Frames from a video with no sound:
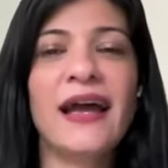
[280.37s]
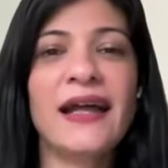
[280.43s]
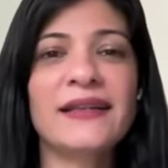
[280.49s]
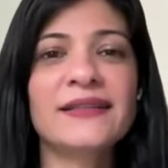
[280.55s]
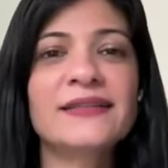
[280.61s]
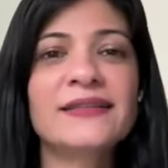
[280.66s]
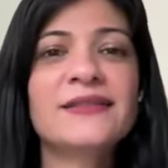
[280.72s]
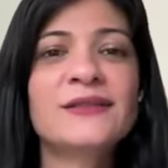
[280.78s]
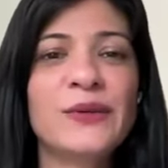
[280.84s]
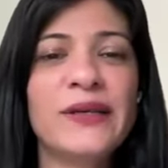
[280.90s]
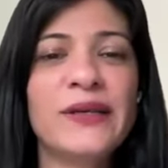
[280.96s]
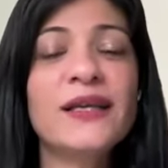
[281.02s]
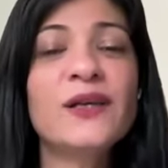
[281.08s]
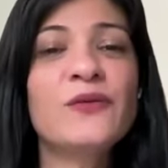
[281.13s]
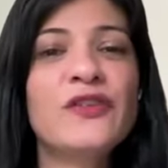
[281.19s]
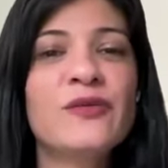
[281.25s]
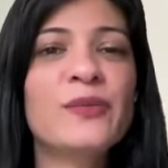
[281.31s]
And this
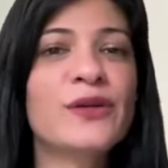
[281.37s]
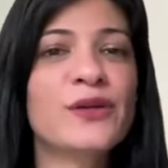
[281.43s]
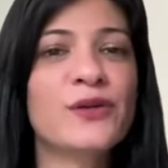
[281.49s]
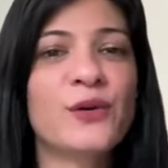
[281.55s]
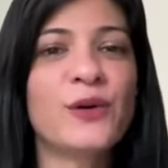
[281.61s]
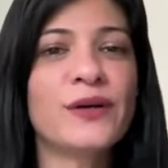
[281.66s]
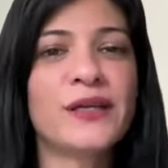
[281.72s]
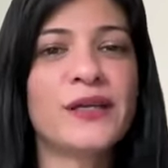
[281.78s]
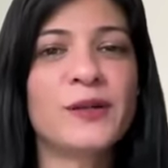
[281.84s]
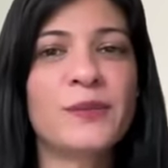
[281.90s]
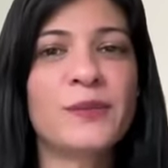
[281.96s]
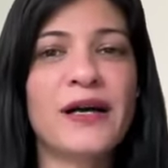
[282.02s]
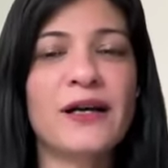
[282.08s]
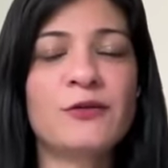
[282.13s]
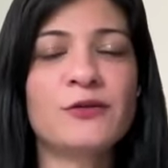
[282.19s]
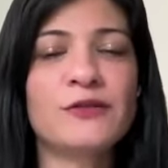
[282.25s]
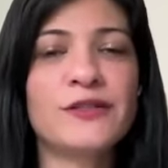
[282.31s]
week we've been talking
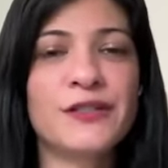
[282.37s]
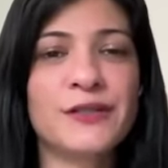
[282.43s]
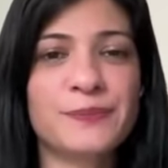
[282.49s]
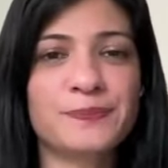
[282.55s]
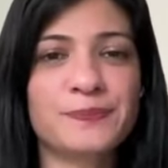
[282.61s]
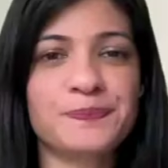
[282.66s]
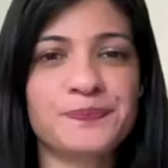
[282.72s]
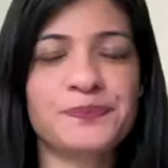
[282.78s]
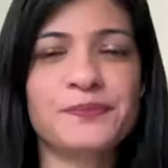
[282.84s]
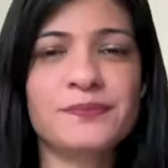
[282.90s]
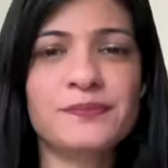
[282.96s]
about